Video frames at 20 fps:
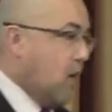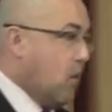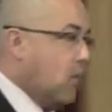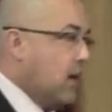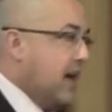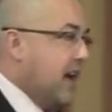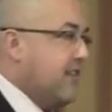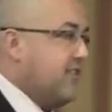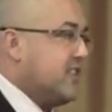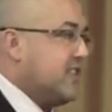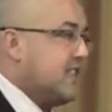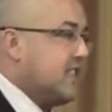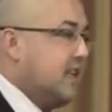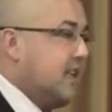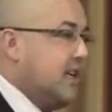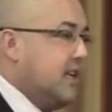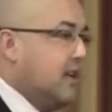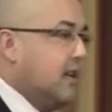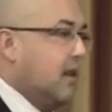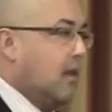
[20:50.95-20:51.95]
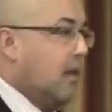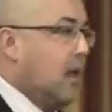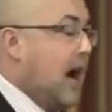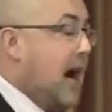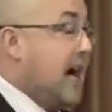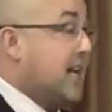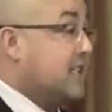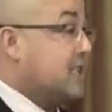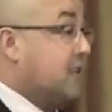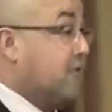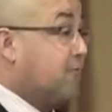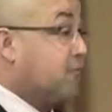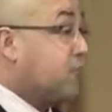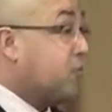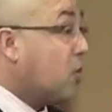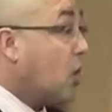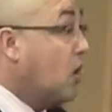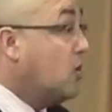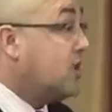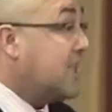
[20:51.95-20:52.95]
We have seen lots of
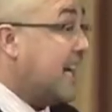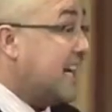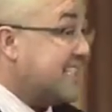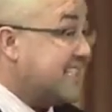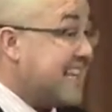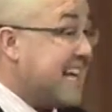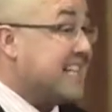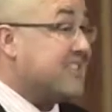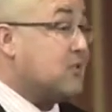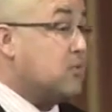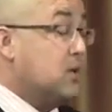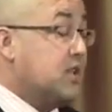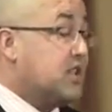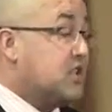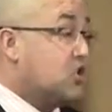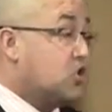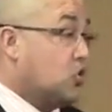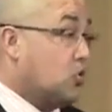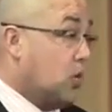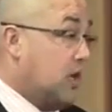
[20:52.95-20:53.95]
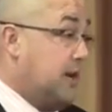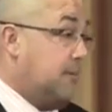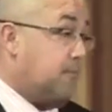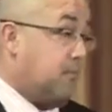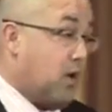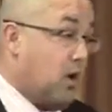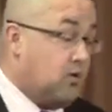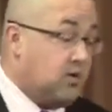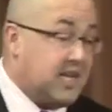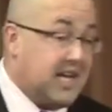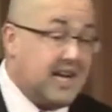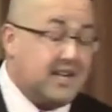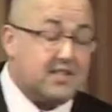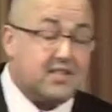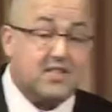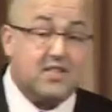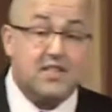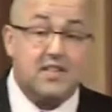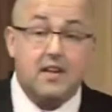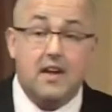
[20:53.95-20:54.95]
protests, actual street
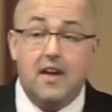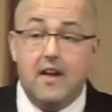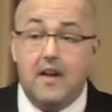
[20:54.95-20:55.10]
protests